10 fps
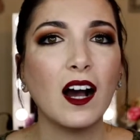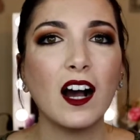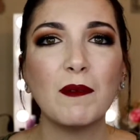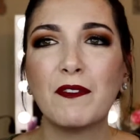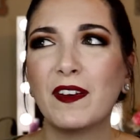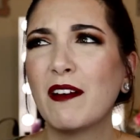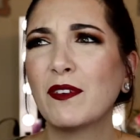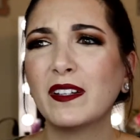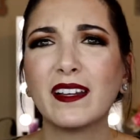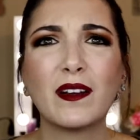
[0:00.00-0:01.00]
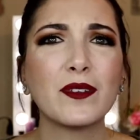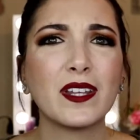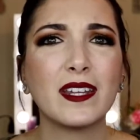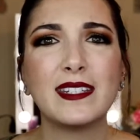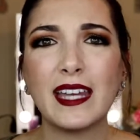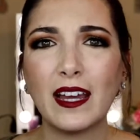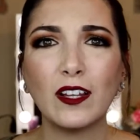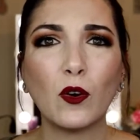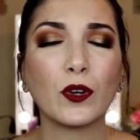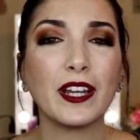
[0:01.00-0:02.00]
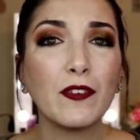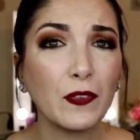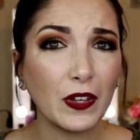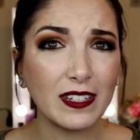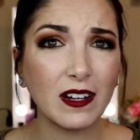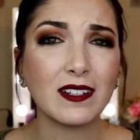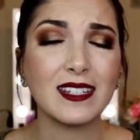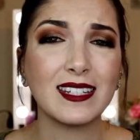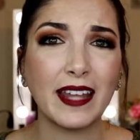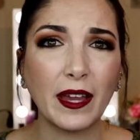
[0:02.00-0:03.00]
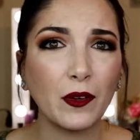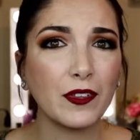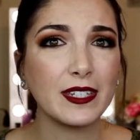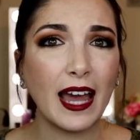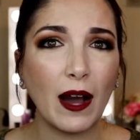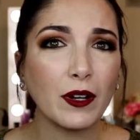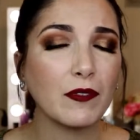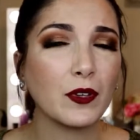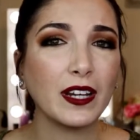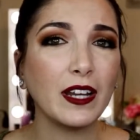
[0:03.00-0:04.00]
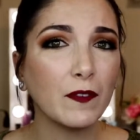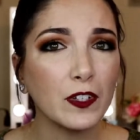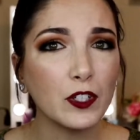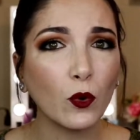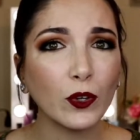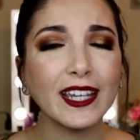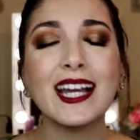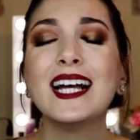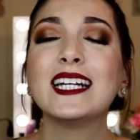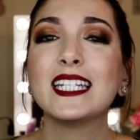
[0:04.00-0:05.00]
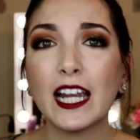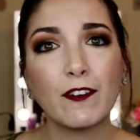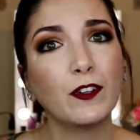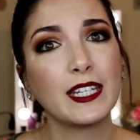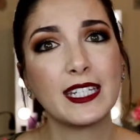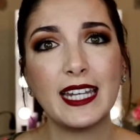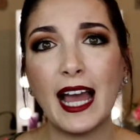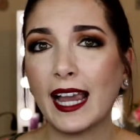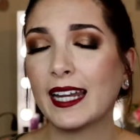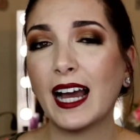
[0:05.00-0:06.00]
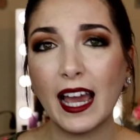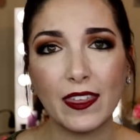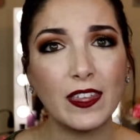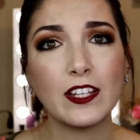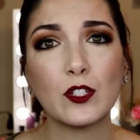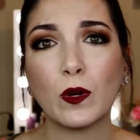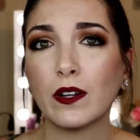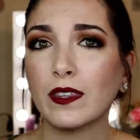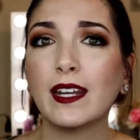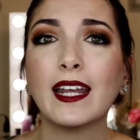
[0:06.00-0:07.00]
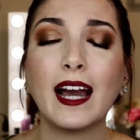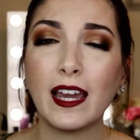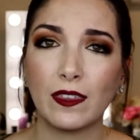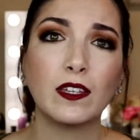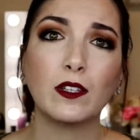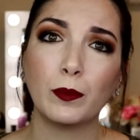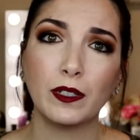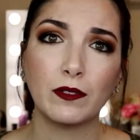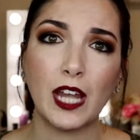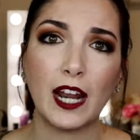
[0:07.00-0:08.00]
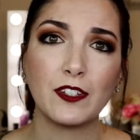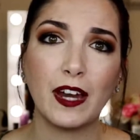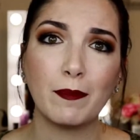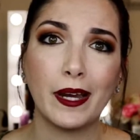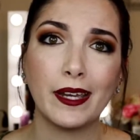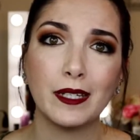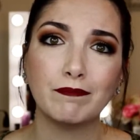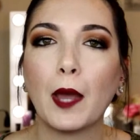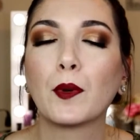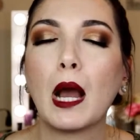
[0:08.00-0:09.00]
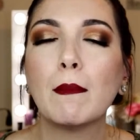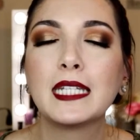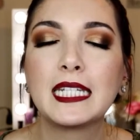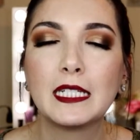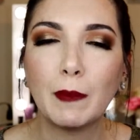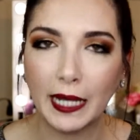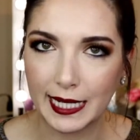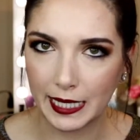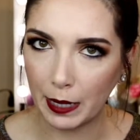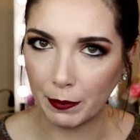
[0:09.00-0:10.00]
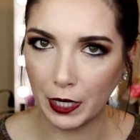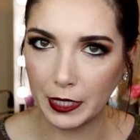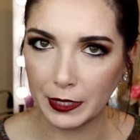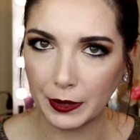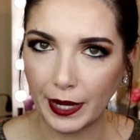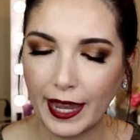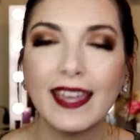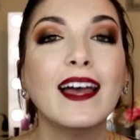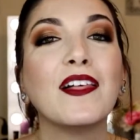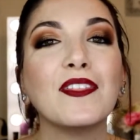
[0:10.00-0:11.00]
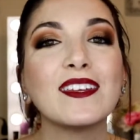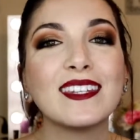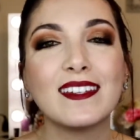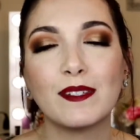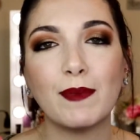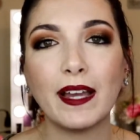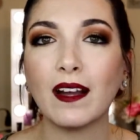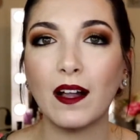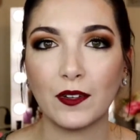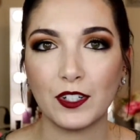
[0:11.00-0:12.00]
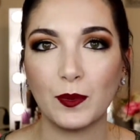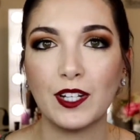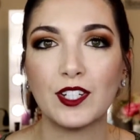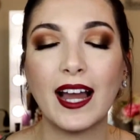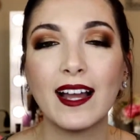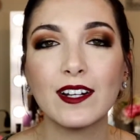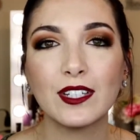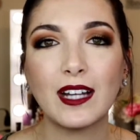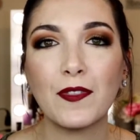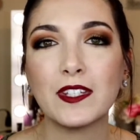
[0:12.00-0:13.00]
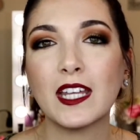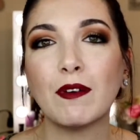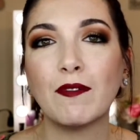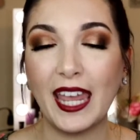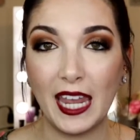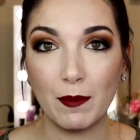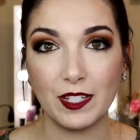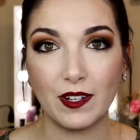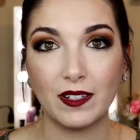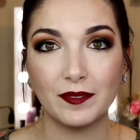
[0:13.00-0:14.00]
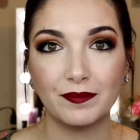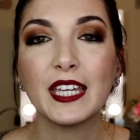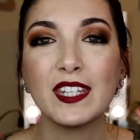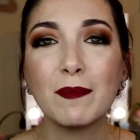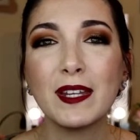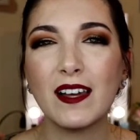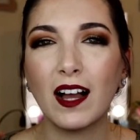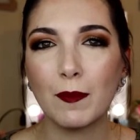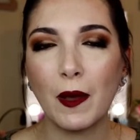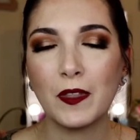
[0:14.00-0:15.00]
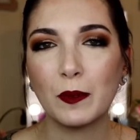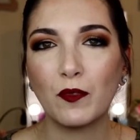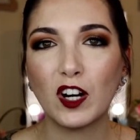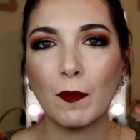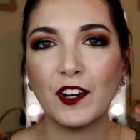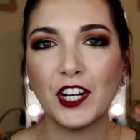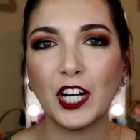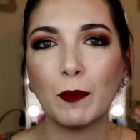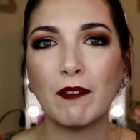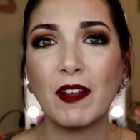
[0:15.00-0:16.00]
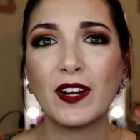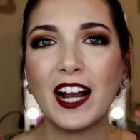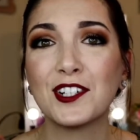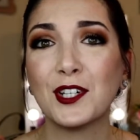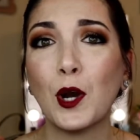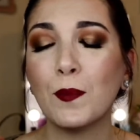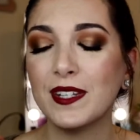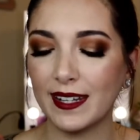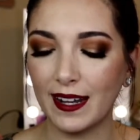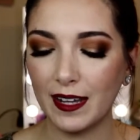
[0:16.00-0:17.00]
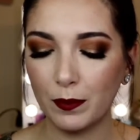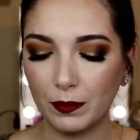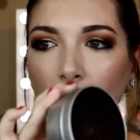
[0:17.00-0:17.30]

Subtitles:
If it ever like goes on sale, or if they start to cycle this out of their inventory, definitely snag it. I think it's worth it, and I think you'll be satisfied by it. I promise this is my last eye product, okay? This is my color switch. I actually got this off of Amazon. You've seen me talk about this before on my channel, but I've never actually opened it up.